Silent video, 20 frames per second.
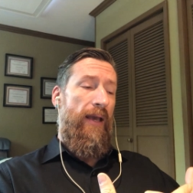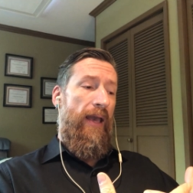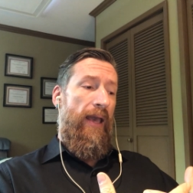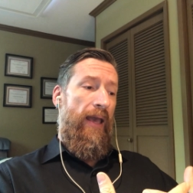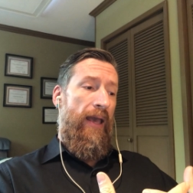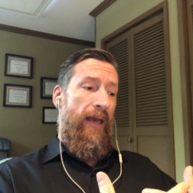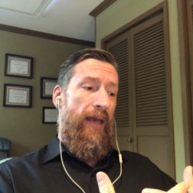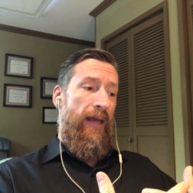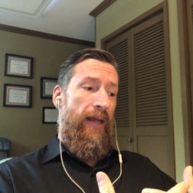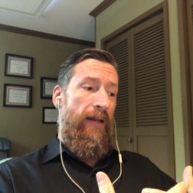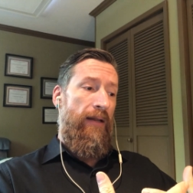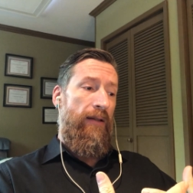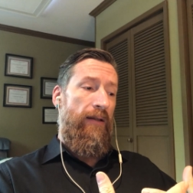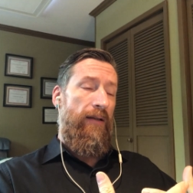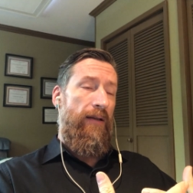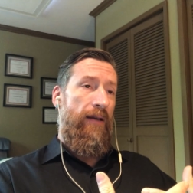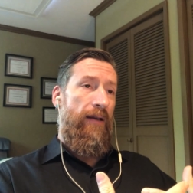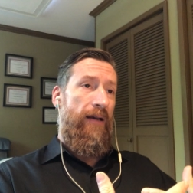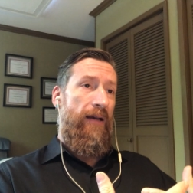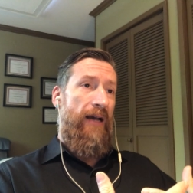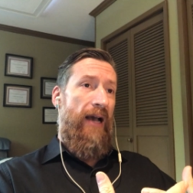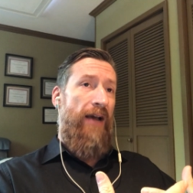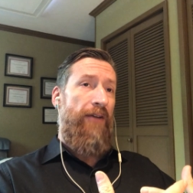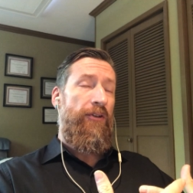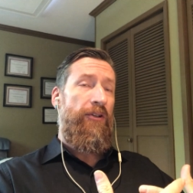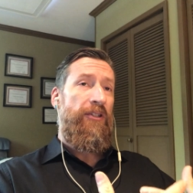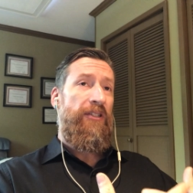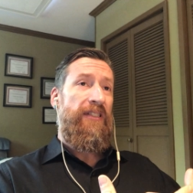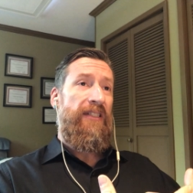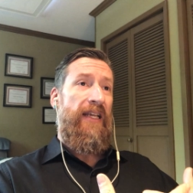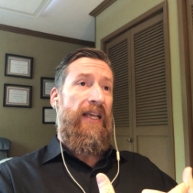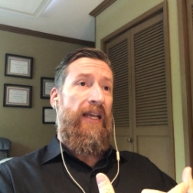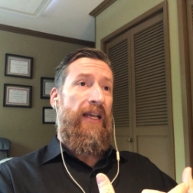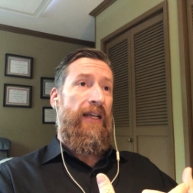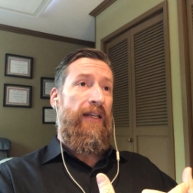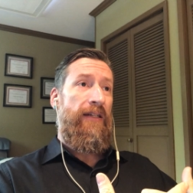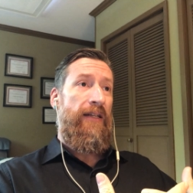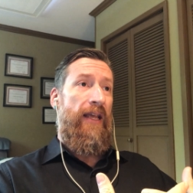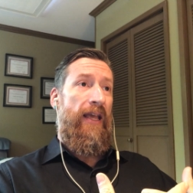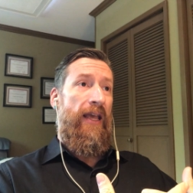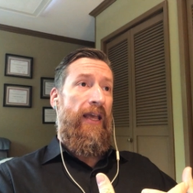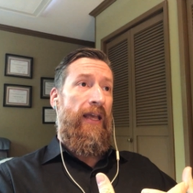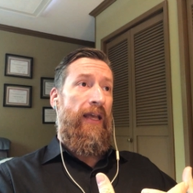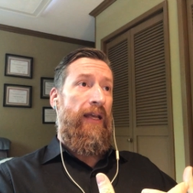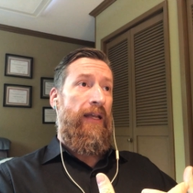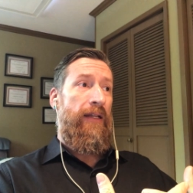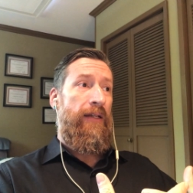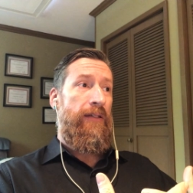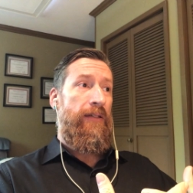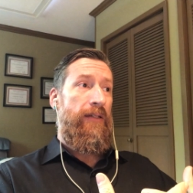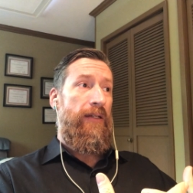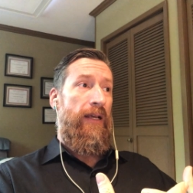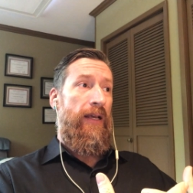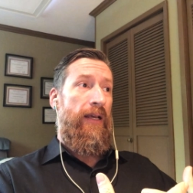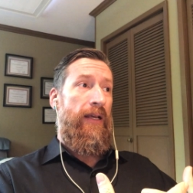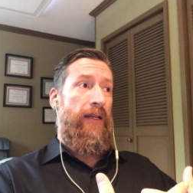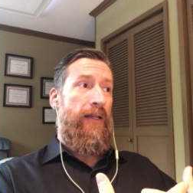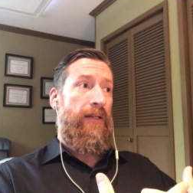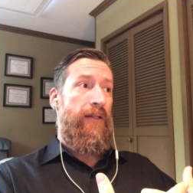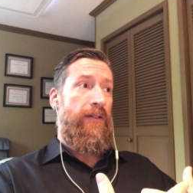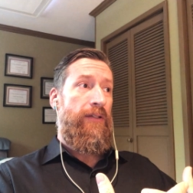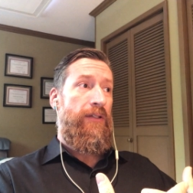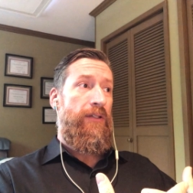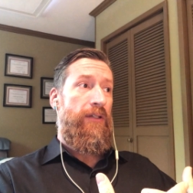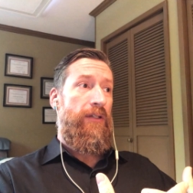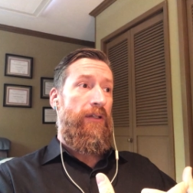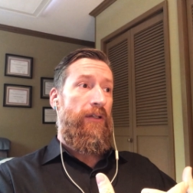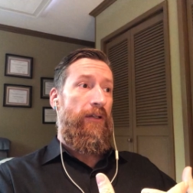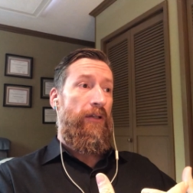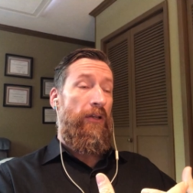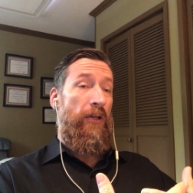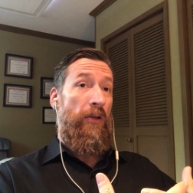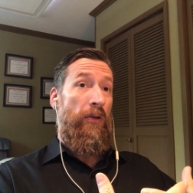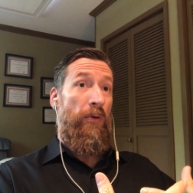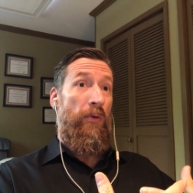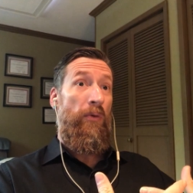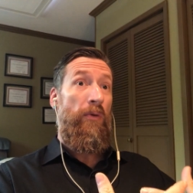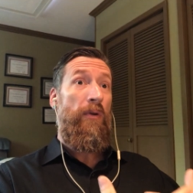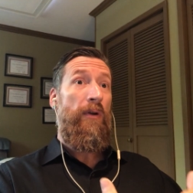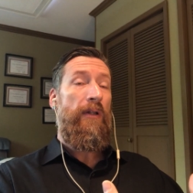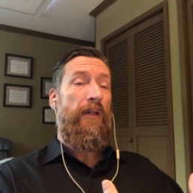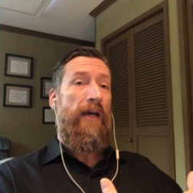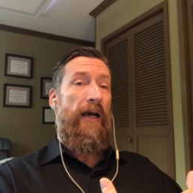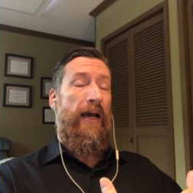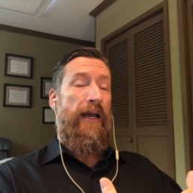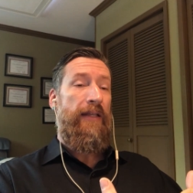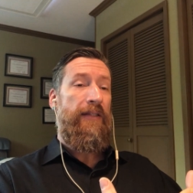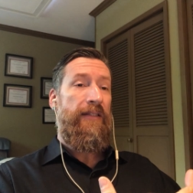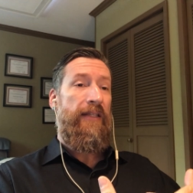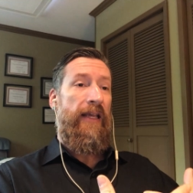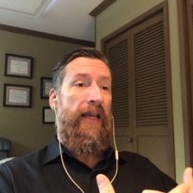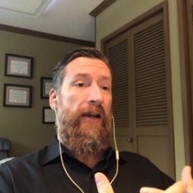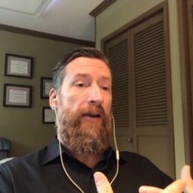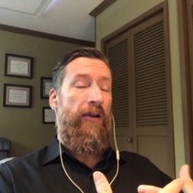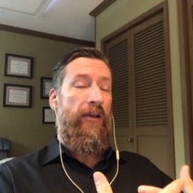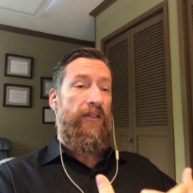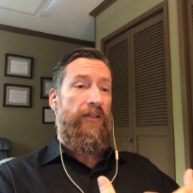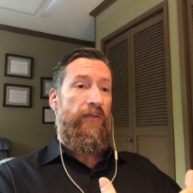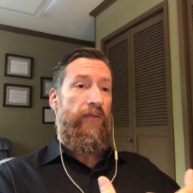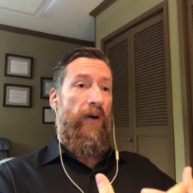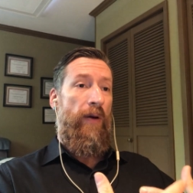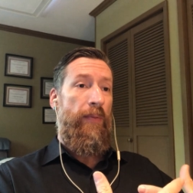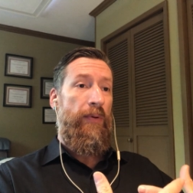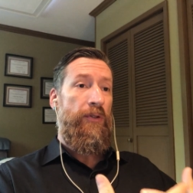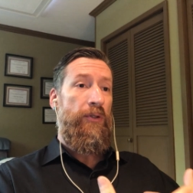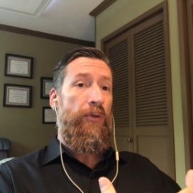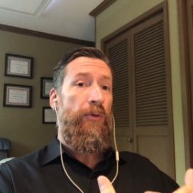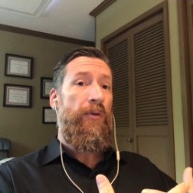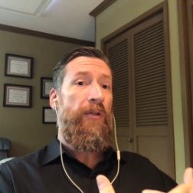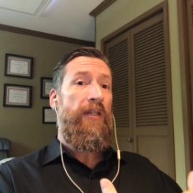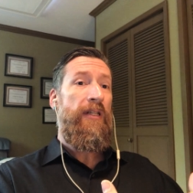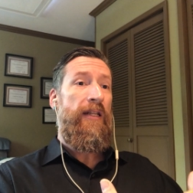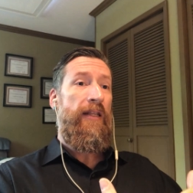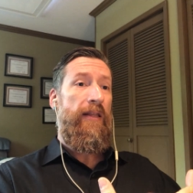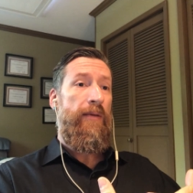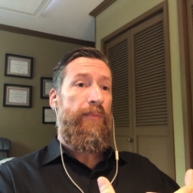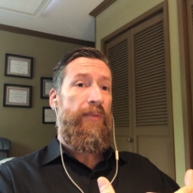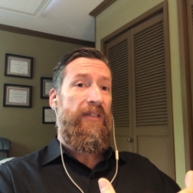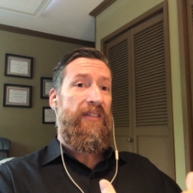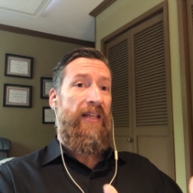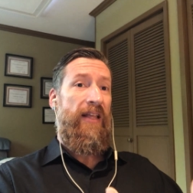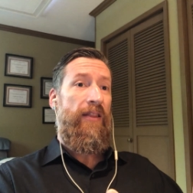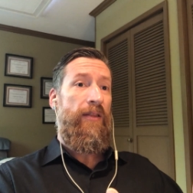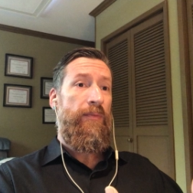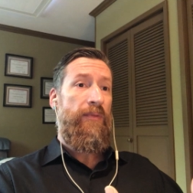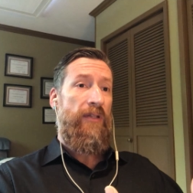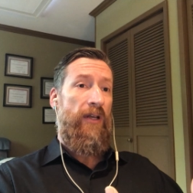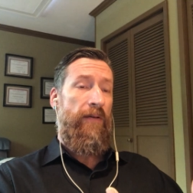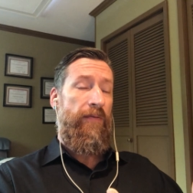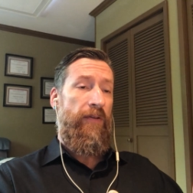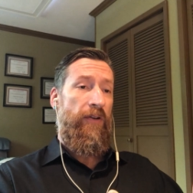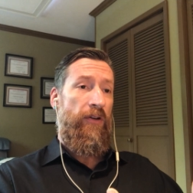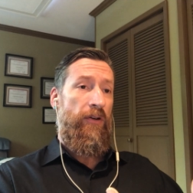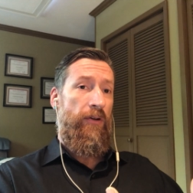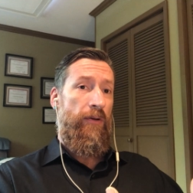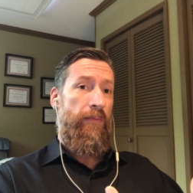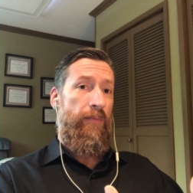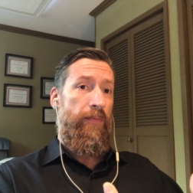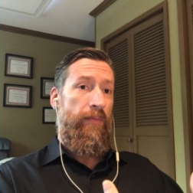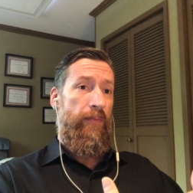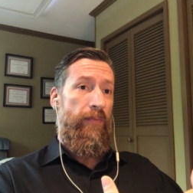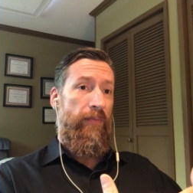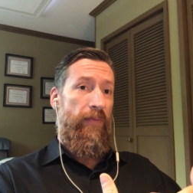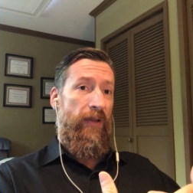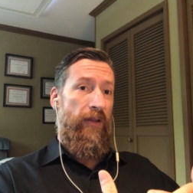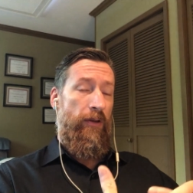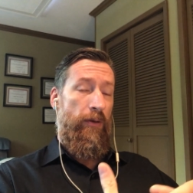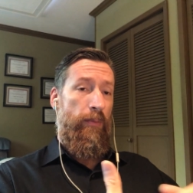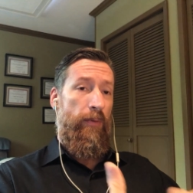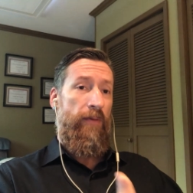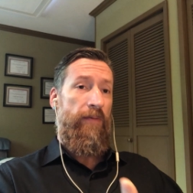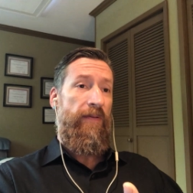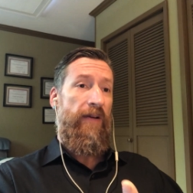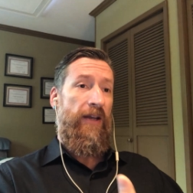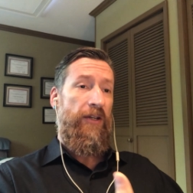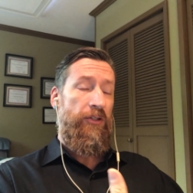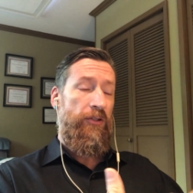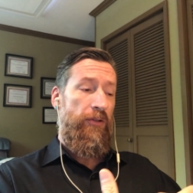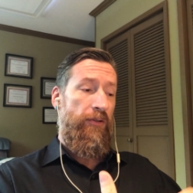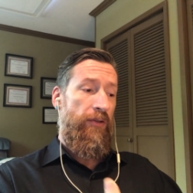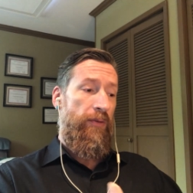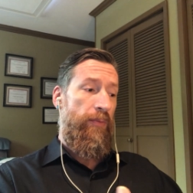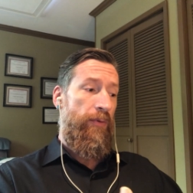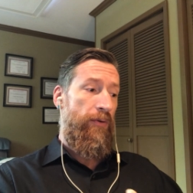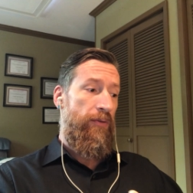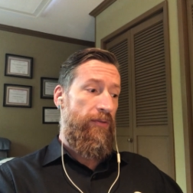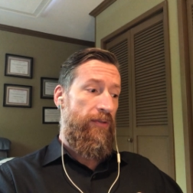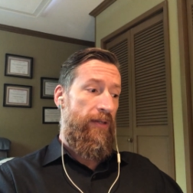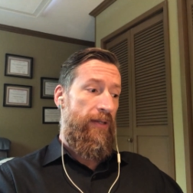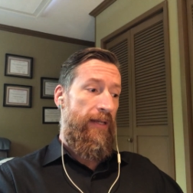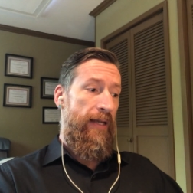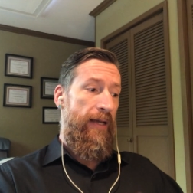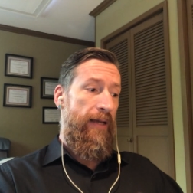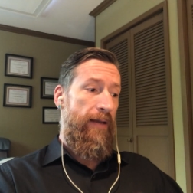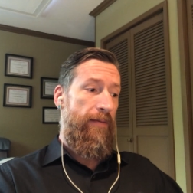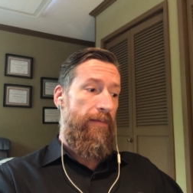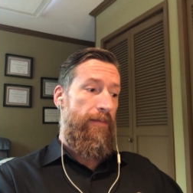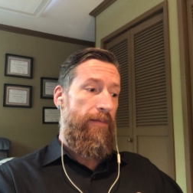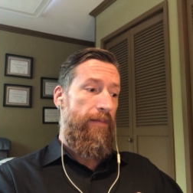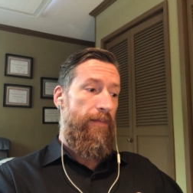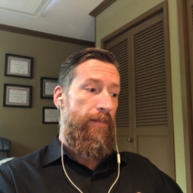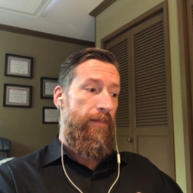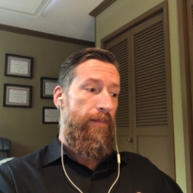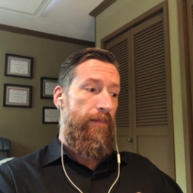and understand and utilize the areas of opportunity that present themselves in your professional and your personal life.